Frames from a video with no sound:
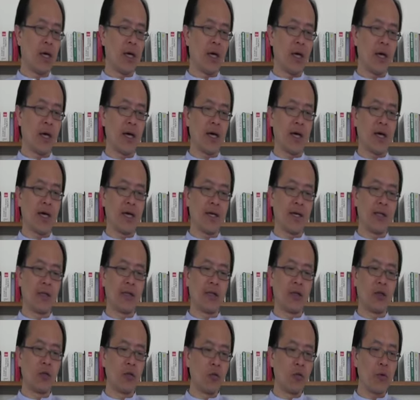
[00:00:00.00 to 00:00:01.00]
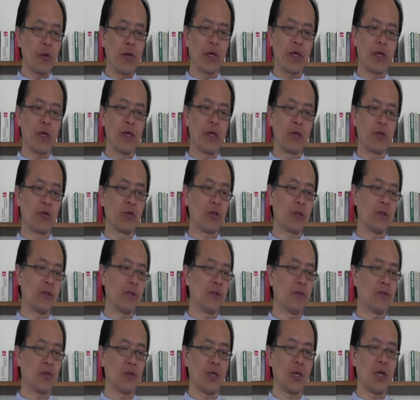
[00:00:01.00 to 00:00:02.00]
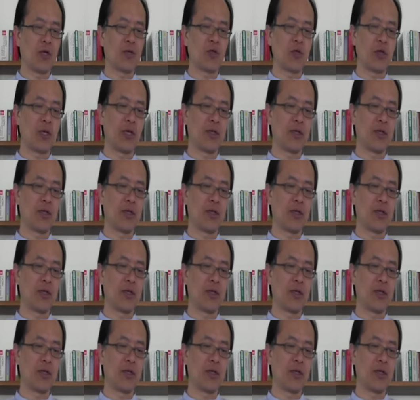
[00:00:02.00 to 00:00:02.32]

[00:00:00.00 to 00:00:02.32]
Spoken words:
the new regulations such